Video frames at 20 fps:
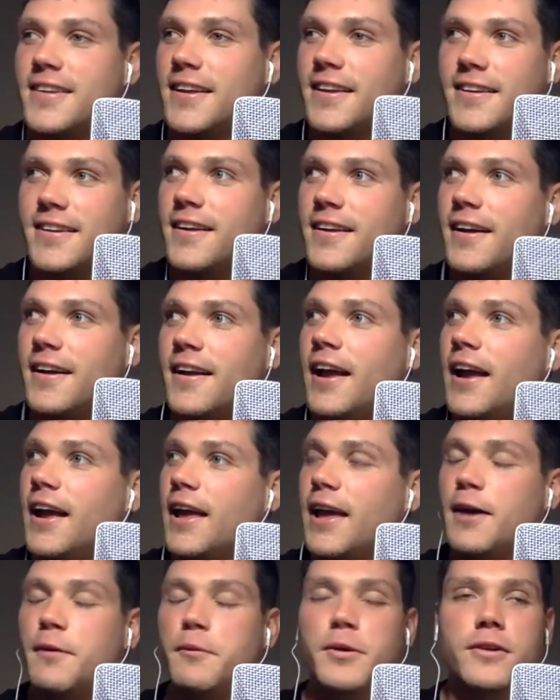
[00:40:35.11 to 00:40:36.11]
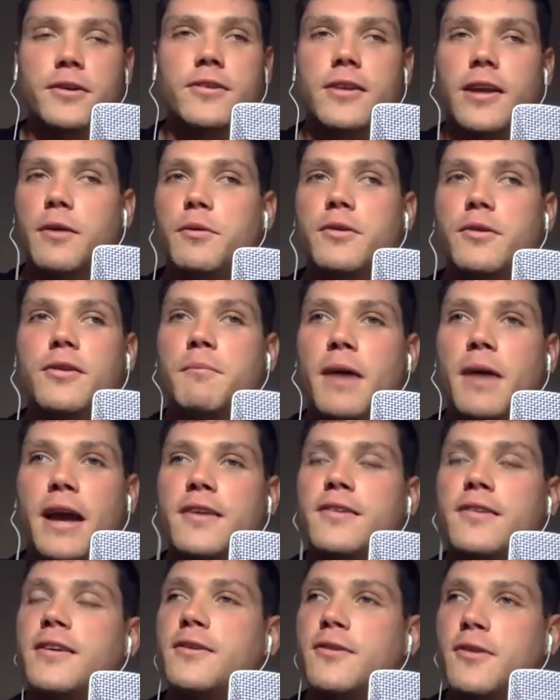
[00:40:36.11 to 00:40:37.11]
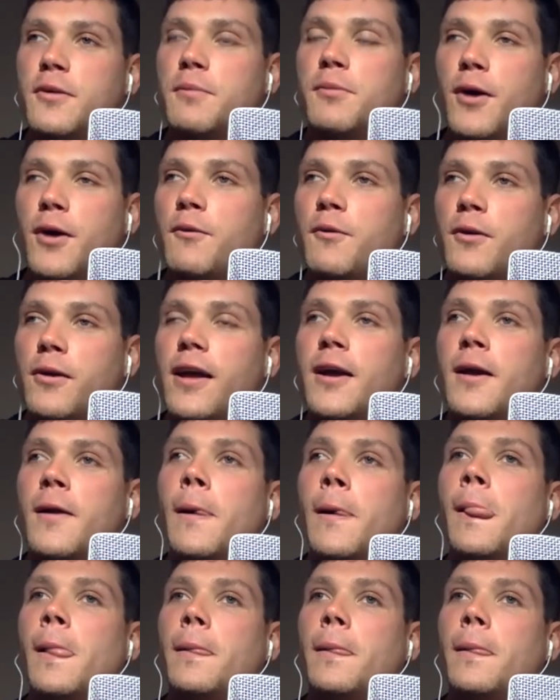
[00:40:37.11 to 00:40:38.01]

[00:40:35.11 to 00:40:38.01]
And it was amazing, to the point where, like,